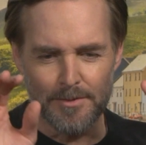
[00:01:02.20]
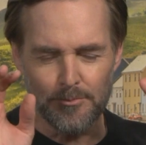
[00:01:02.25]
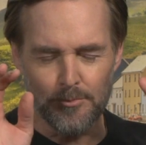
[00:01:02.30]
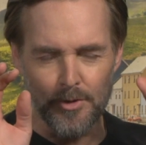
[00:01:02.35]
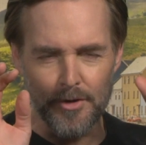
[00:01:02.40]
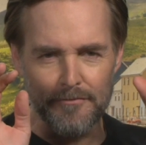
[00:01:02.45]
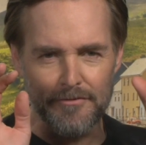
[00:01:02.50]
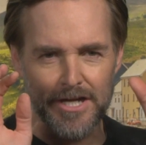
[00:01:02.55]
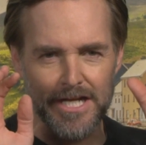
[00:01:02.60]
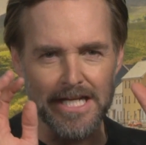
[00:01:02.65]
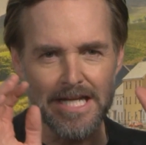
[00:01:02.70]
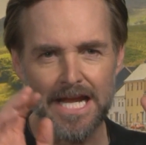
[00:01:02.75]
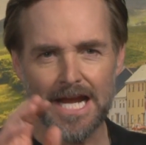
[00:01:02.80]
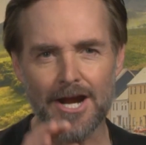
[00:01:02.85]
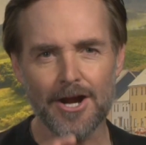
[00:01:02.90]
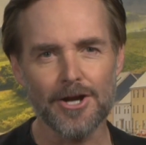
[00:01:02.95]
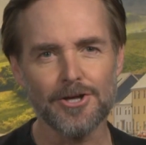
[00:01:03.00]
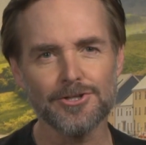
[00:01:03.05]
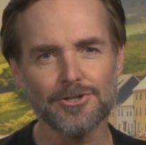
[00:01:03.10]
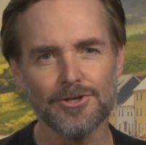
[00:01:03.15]
more of a
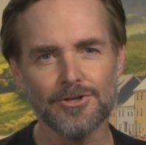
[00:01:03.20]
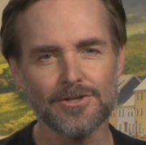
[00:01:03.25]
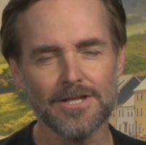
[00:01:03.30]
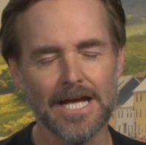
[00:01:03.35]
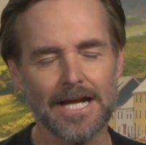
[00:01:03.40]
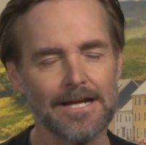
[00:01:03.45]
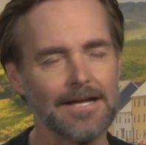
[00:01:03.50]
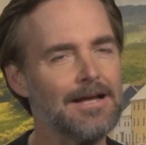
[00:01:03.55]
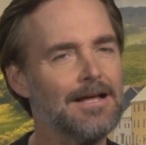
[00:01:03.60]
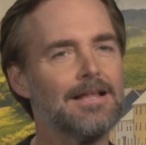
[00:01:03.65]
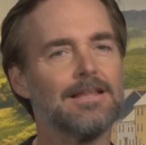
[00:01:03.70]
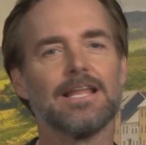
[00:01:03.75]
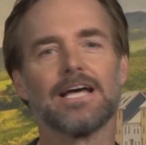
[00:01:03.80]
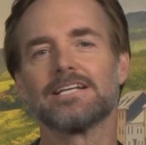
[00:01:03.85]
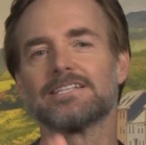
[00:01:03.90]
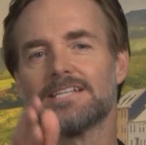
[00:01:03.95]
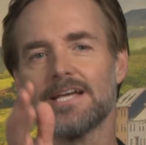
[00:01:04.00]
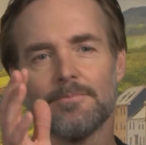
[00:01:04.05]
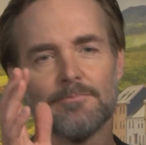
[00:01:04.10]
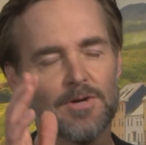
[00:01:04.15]
character, like
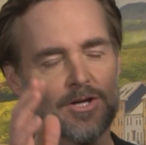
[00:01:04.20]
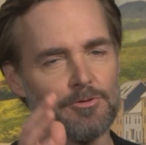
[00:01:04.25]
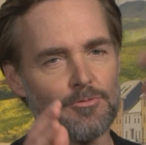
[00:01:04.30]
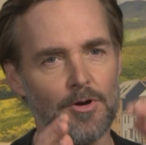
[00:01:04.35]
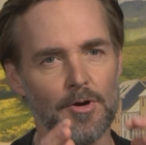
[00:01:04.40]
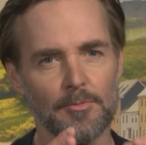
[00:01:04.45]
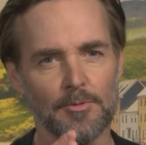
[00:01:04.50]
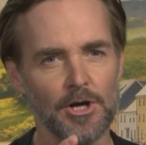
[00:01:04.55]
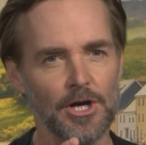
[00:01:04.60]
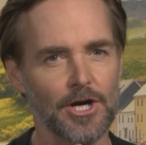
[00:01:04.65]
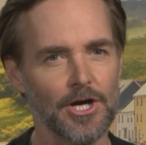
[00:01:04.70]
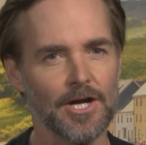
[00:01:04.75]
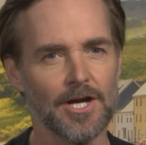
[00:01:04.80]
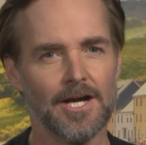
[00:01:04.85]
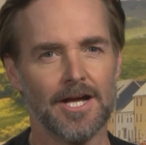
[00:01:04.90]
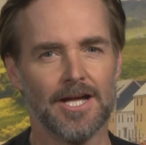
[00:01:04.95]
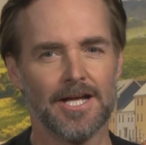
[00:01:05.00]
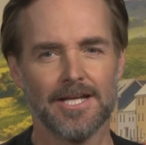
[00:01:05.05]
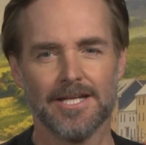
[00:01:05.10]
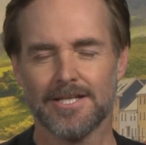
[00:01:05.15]
like say MacGruber,
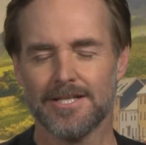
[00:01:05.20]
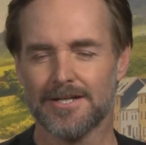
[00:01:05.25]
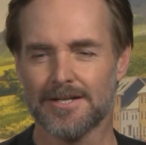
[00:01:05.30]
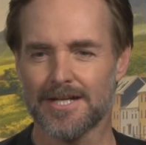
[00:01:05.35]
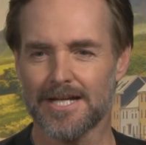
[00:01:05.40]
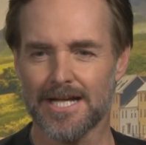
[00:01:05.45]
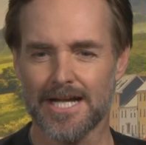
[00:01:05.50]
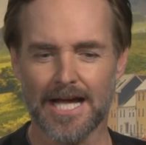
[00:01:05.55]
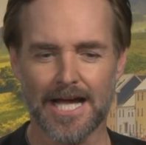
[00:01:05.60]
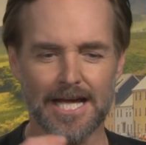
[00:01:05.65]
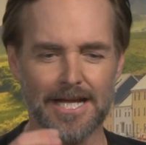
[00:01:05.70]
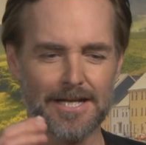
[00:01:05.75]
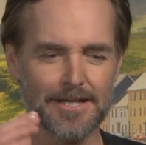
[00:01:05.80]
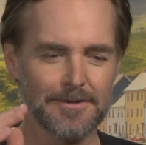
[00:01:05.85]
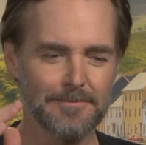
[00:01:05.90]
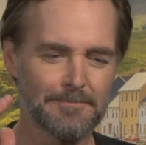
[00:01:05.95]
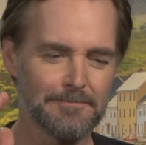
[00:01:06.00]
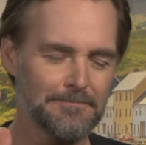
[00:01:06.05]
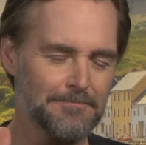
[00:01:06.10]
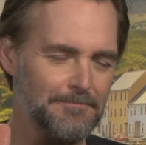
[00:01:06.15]
you kind
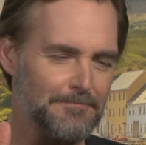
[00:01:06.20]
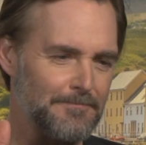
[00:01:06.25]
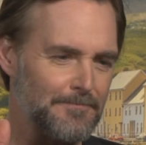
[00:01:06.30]
of mm-hmm.